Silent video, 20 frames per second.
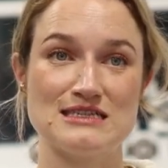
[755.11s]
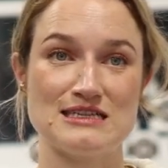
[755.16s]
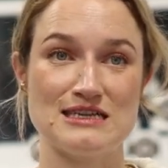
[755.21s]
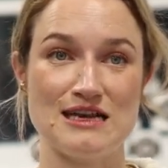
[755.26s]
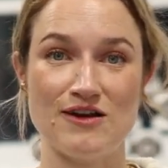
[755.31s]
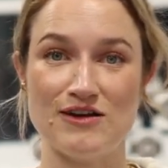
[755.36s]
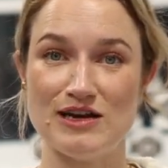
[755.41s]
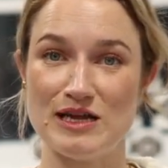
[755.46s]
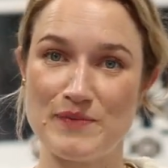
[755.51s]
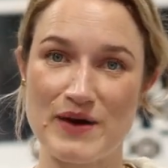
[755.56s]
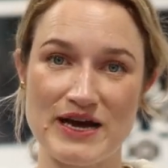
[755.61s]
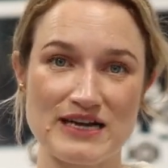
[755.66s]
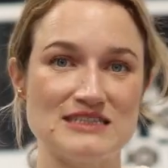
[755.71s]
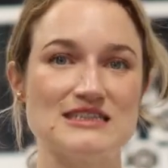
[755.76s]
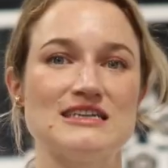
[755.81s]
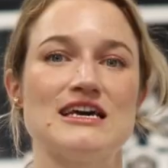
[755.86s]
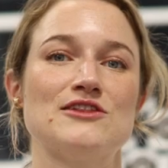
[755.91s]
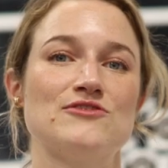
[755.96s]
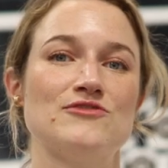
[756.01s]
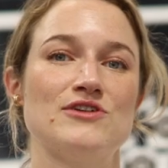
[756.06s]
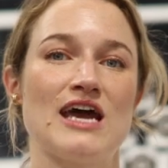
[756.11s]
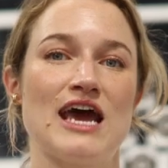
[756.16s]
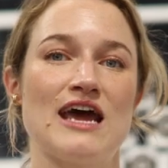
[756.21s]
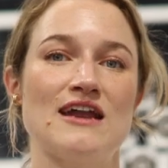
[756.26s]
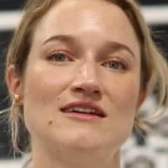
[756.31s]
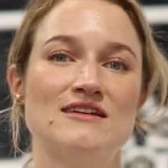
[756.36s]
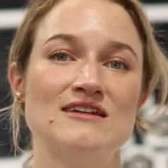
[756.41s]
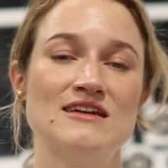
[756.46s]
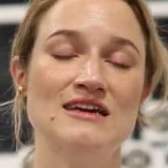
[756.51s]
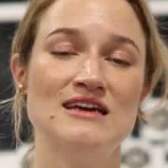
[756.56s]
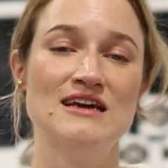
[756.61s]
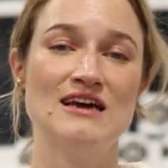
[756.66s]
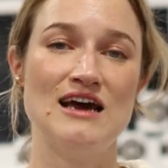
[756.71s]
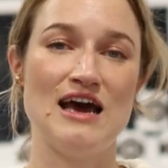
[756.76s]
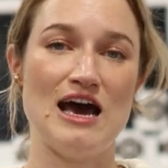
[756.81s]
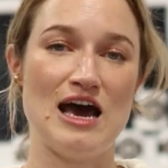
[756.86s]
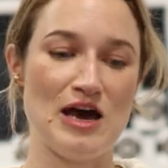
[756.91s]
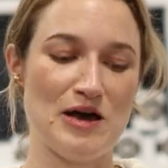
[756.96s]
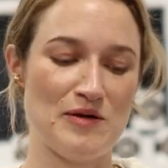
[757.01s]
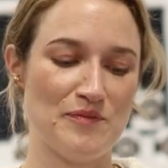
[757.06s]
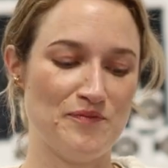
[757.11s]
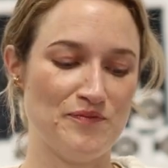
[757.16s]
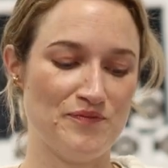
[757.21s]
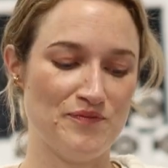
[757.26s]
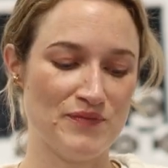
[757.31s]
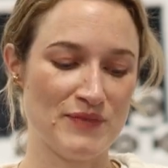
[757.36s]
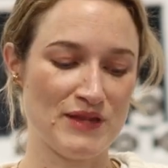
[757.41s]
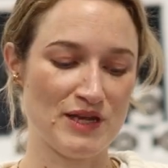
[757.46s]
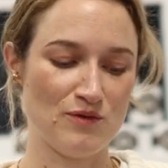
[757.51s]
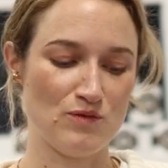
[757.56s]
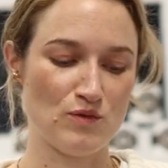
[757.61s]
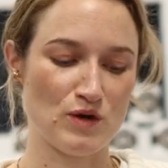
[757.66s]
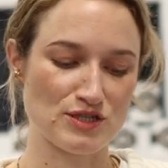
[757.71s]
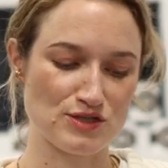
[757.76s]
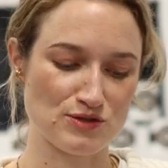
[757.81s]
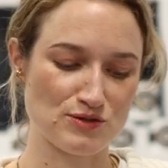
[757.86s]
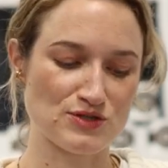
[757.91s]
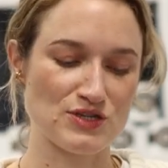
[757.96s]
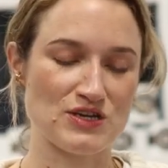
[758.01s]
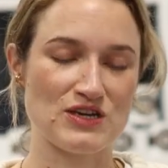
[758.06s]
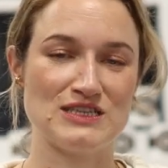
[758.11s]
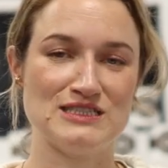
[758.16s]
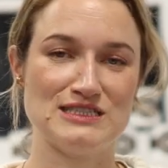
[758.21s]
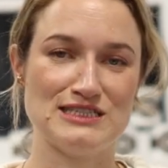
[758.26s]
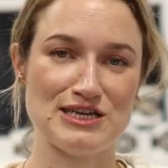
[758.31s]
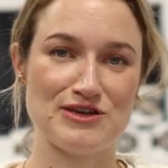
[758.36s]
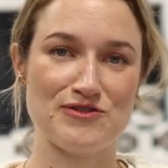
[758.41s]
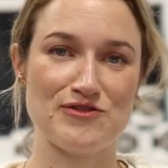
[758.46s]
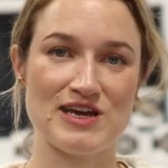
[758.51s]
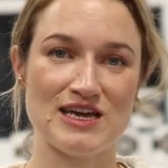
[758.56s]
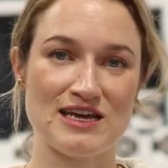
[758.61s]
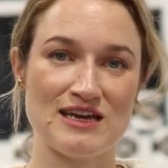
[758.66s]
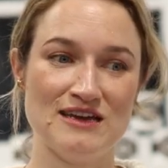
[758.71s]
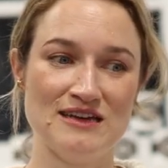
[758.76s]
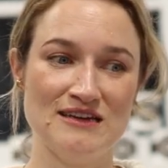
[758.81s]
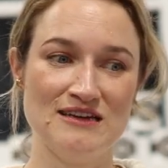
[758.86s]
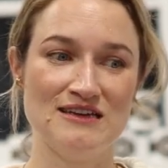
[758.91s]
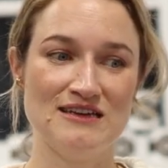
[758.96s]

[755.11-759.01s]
slowly back together again, whilst also considering